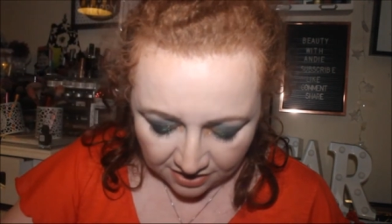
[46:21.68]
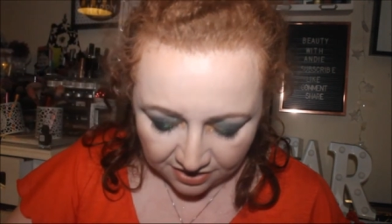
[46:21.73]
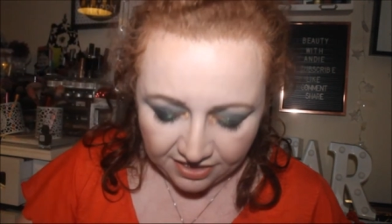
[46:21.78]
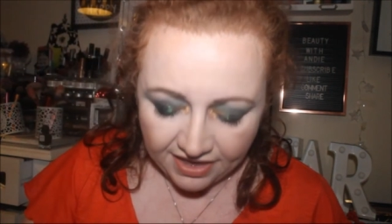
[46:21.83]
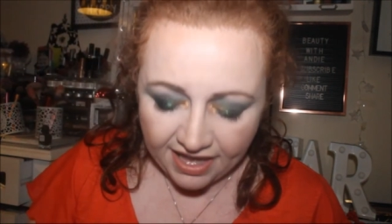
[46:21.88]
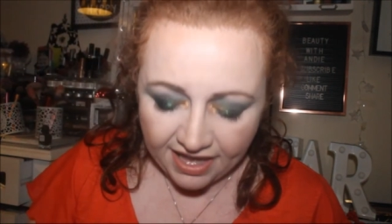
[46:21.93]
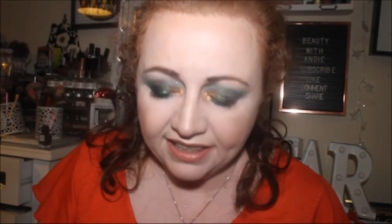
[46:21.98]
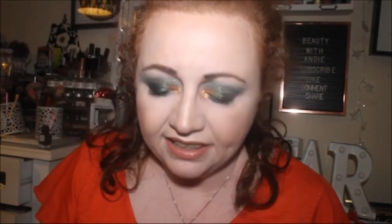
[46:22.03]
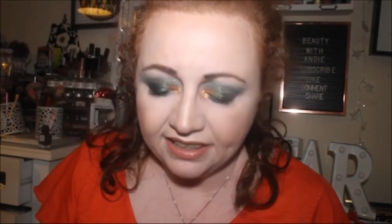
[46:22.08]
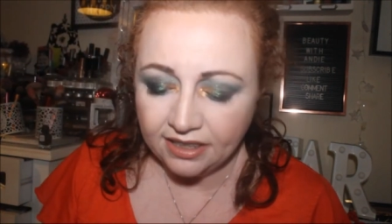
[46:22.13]

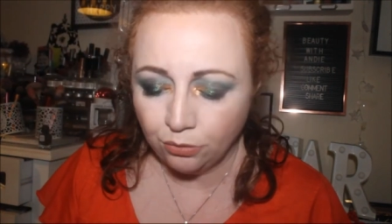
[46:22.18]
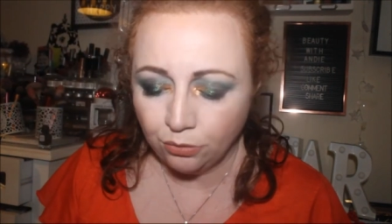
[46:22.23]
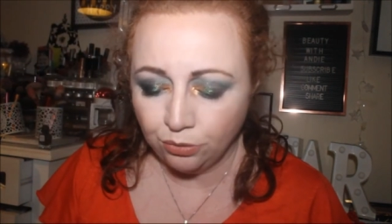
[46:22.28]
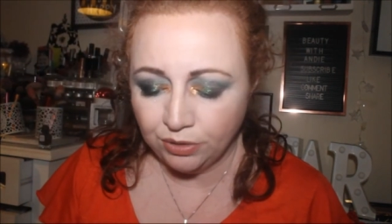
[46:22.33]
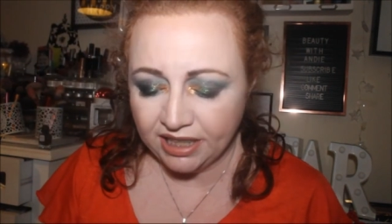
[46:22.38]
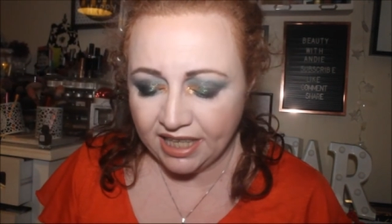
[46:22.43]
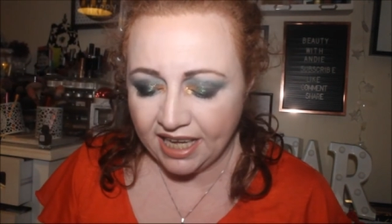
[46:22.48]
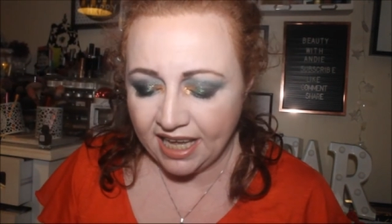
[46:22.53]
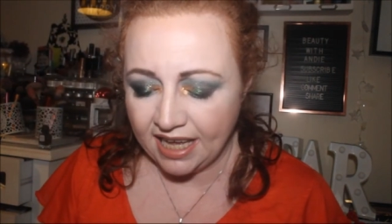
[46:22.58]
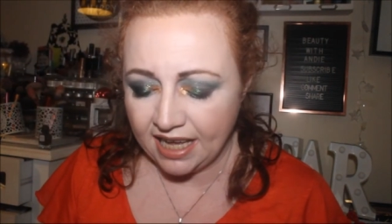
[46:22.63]
Then
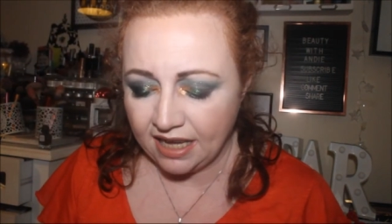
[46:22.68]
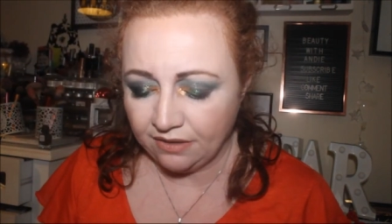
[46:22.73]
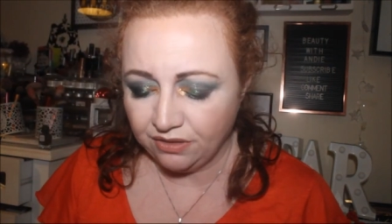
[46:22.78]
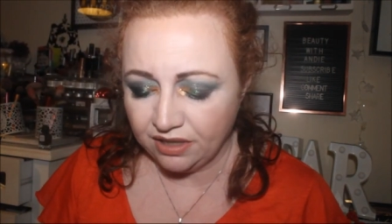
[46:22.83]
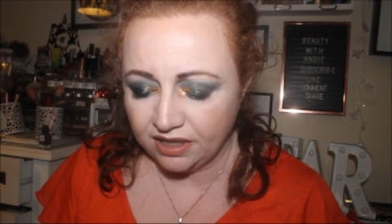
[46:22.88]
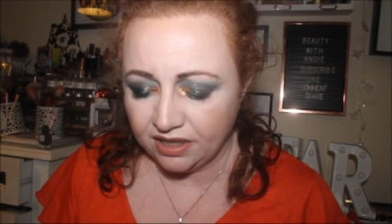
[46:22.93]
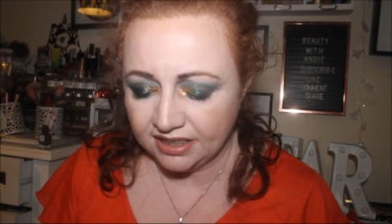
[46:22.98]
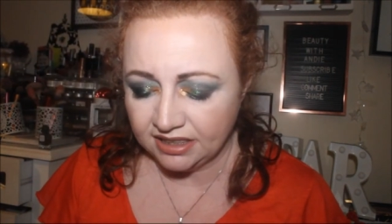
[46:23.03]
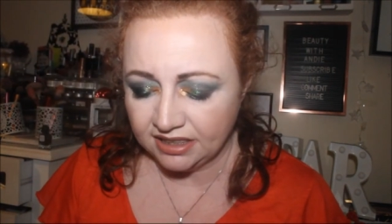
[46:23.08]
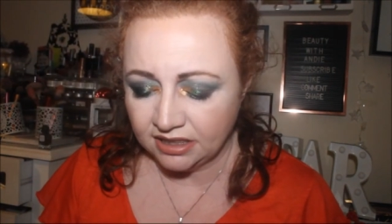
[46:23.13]
we
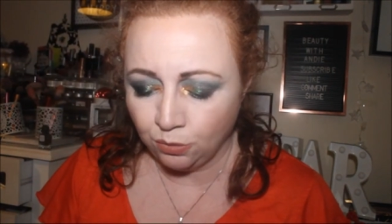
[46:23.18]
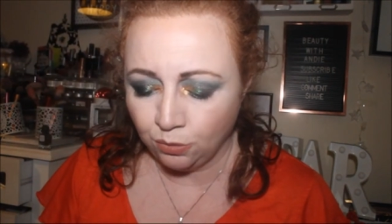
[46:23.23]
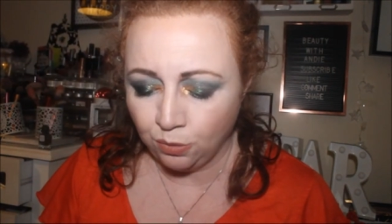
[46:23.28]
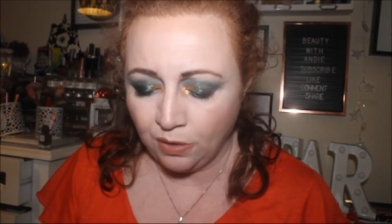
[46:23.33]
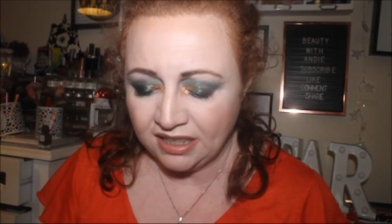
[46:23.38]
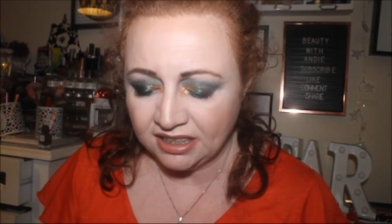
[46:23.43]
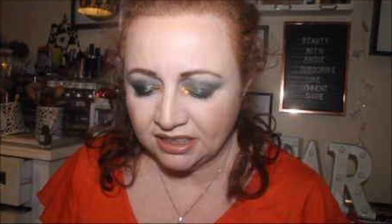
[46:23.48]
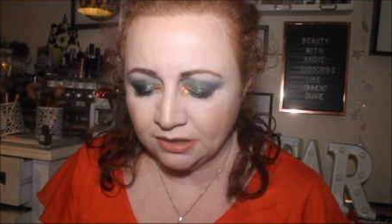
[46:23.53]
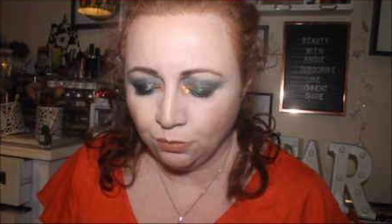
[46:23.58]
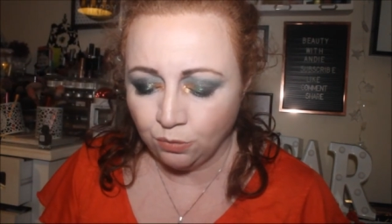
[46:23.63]
have this
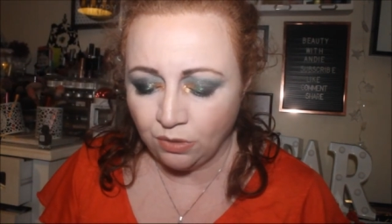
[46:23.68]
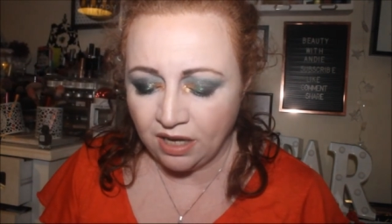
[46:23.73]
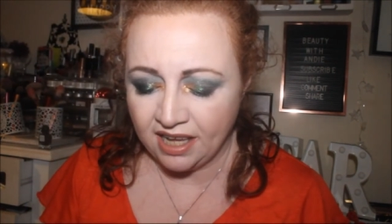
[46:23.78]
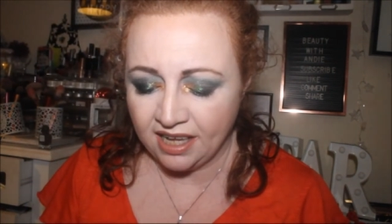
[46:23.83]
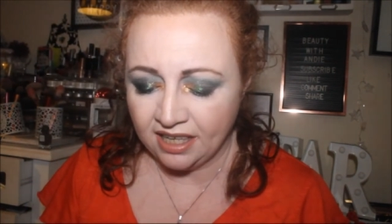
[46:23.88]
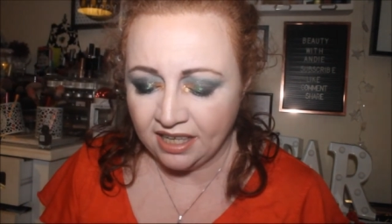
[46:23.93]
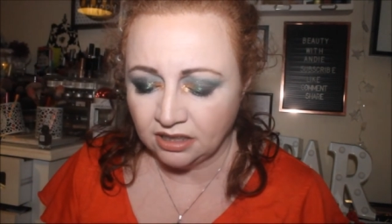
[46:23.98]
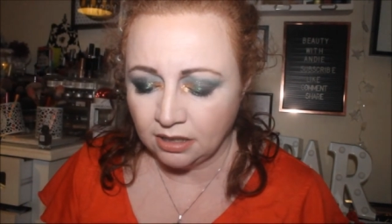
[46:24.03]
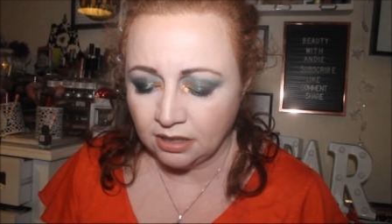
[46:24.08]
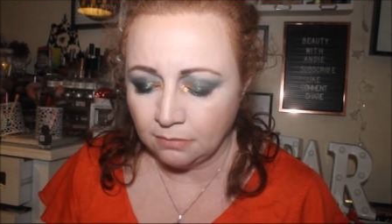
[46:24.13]
Wet n
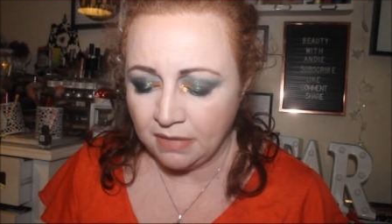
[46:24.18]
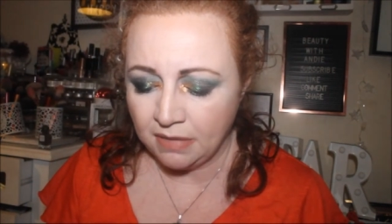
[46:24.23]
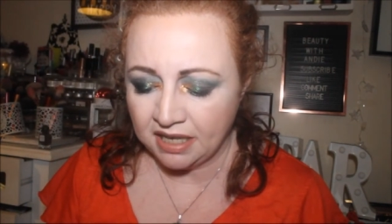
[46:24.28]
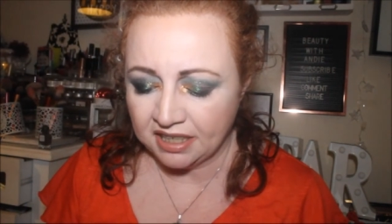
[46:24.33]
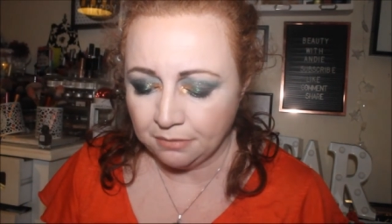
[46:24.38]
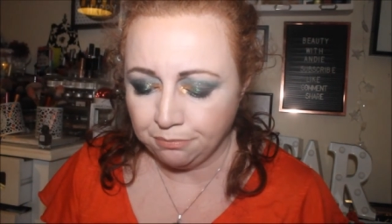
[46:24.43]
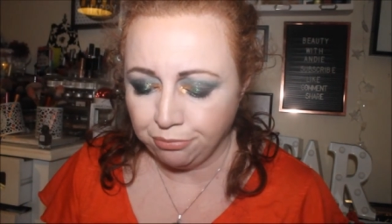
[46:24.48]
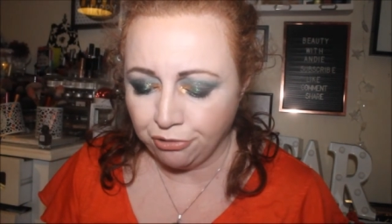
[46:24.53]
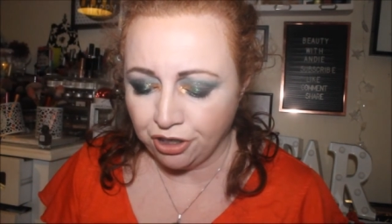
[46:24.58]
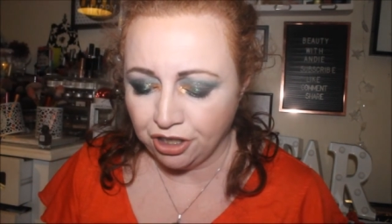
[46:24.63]
Wild
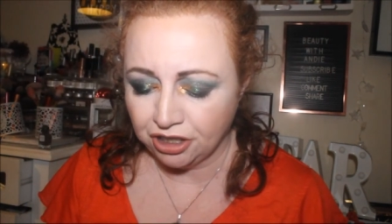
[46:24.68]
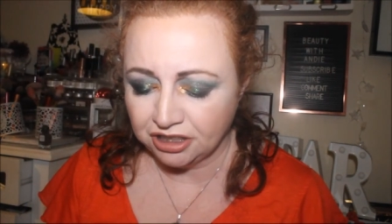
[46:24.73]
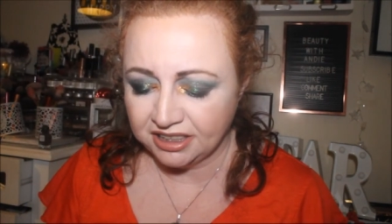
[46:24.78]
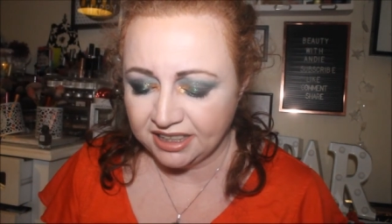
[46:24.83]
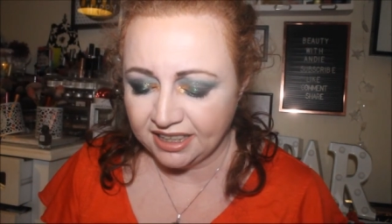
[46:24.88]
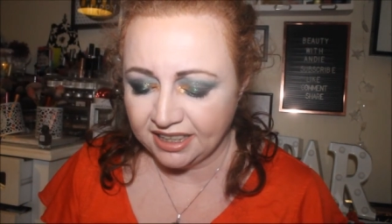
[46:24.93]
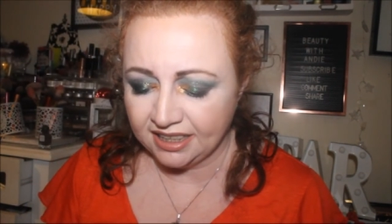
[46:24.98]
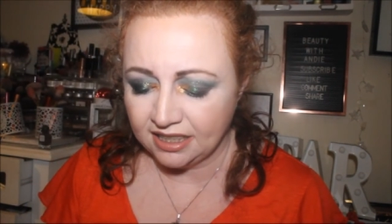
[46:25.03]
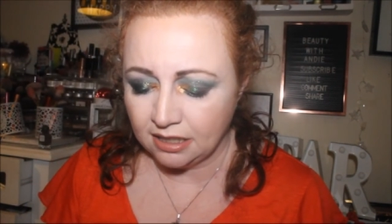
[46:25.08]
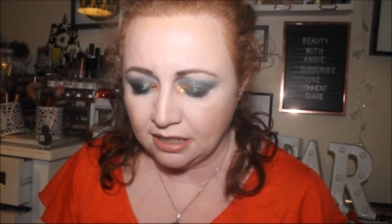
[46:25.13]
Mega
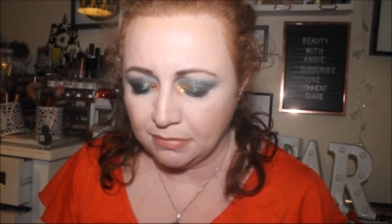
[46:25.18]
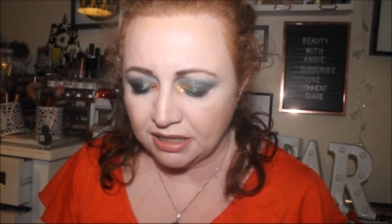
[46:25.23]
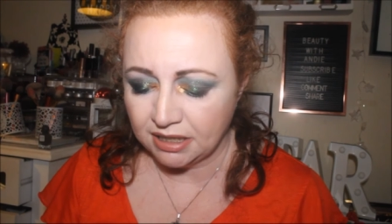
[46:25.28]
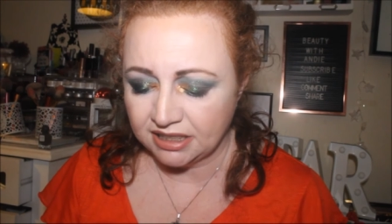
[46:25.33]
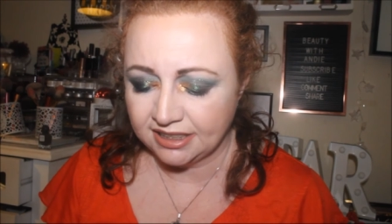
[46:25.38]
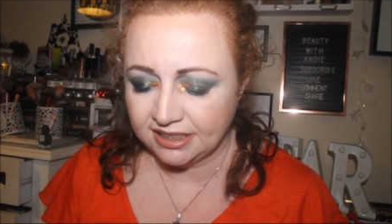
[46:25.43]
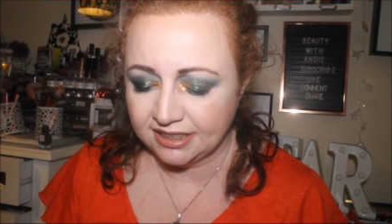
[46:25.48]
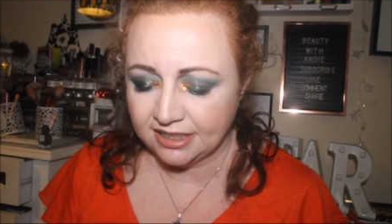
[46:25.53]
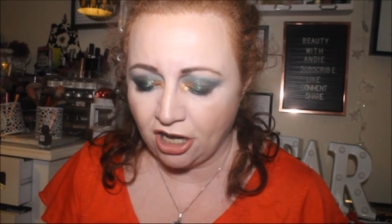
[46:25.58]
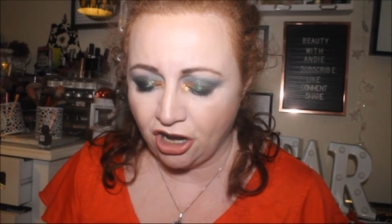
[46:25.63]
Protein
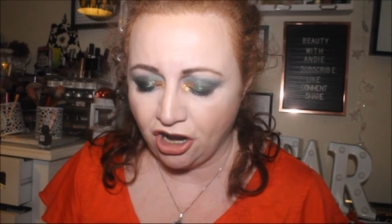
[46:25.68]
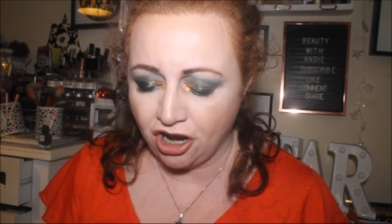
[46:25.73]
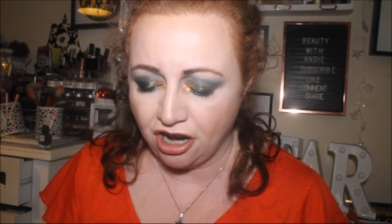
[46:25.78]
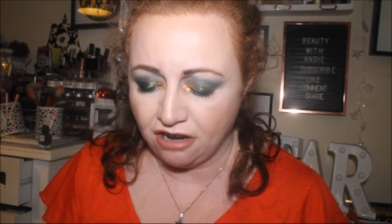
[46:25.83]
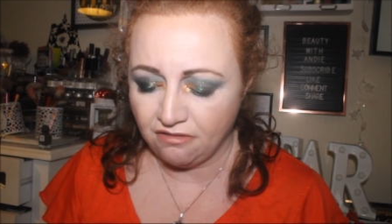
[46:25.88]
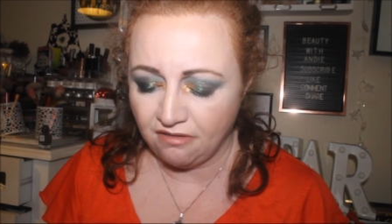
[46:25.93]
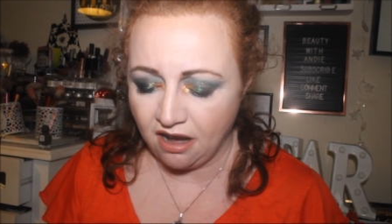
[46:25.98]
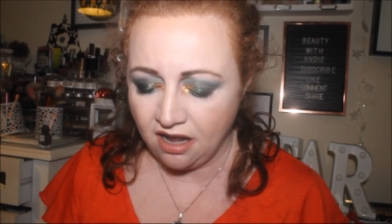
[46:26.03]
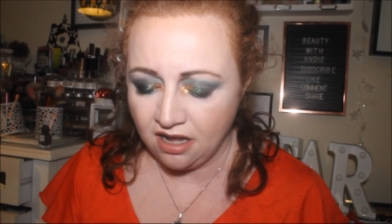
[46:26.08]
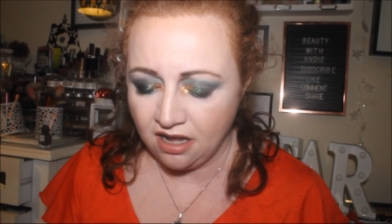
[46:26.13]

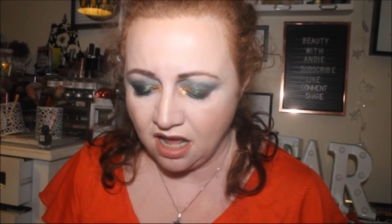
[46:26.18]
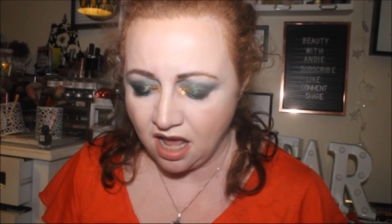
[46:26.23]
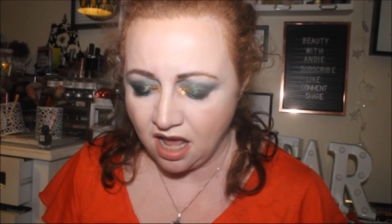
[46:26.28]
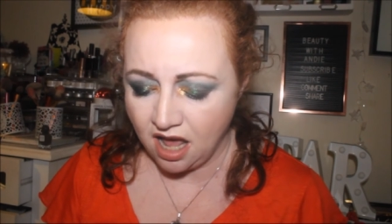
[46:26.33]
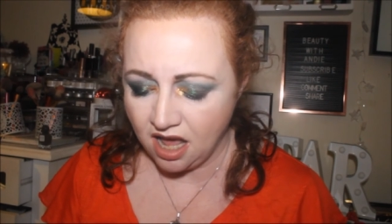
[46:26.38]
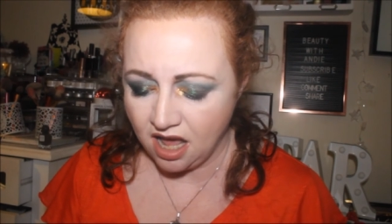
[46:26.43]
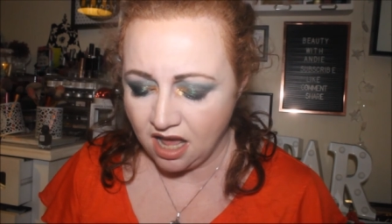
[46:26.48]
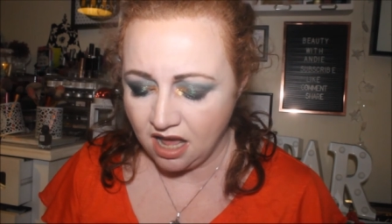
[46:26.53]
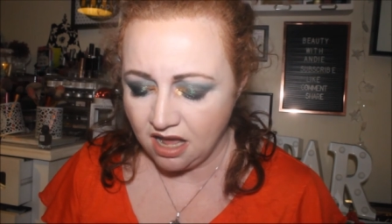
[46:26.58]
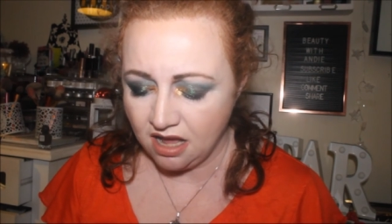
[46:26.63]
Mascara.
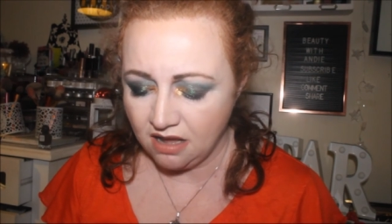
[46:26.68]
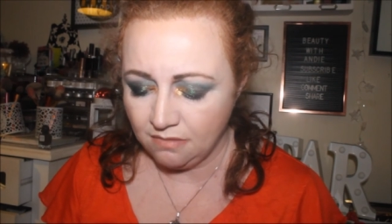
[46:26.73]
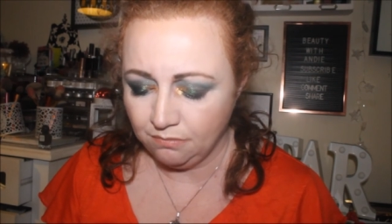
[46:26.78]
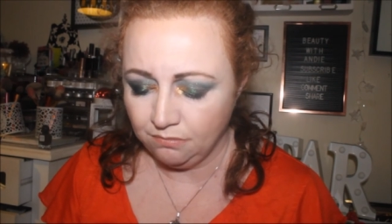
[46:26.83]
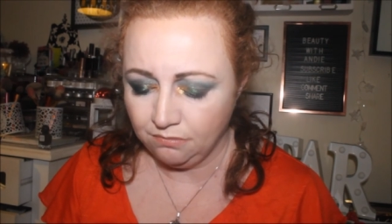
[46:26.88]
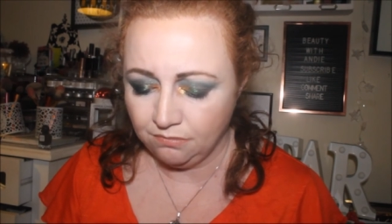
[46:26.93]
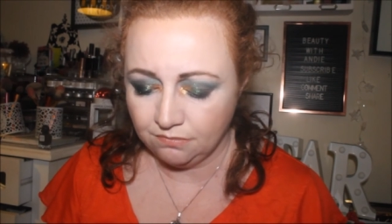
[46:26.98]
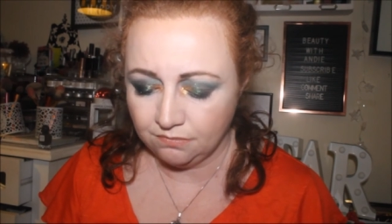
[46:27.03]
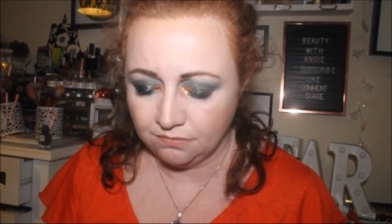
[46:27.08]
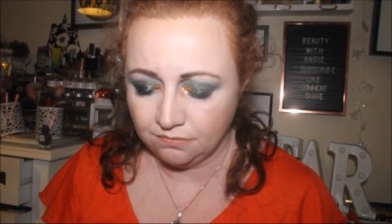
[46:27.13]

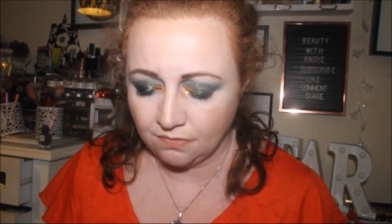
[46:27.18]
Um,